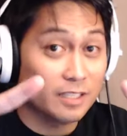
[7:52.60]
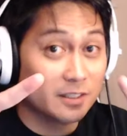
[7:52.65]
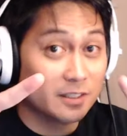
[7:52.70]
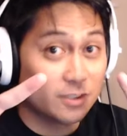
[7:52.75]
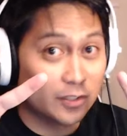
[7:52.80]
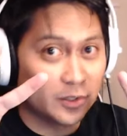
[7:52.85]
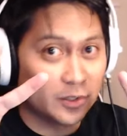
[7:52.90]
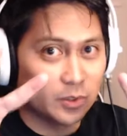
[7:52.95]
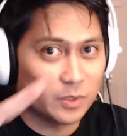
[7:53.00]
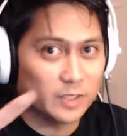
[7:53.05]

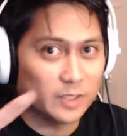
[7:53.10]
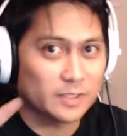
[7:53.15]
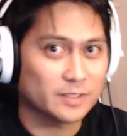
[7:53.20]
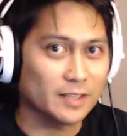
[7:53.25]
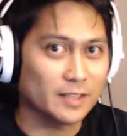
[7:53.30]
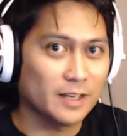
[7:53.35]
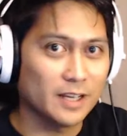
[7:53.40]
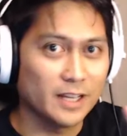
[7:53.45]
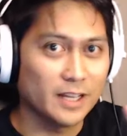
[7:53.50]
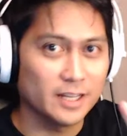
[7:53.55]
see you next
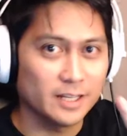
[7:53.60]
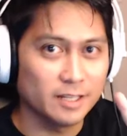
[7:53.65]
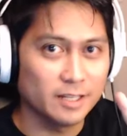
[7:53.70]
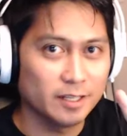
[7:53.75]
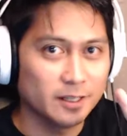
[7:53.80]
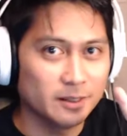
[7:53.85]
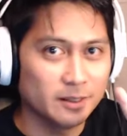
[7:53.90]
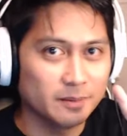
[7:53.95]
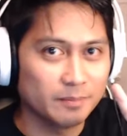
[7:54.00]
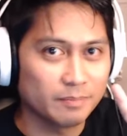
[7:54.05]
time.
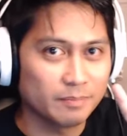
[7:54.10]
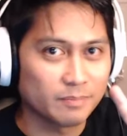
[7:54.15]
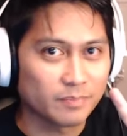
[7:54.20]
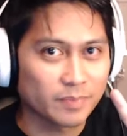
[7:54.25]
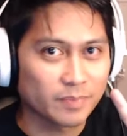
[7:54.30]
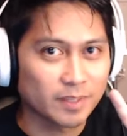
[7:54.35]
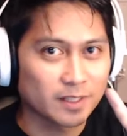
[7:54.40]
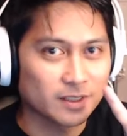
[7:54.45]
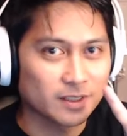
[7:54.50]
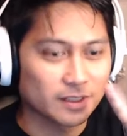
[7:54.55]

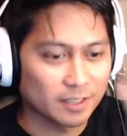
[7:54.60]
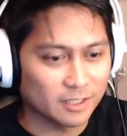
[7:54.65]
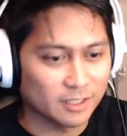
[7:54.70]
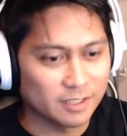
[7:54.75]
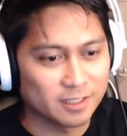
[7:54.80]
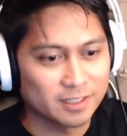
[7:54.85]
Later.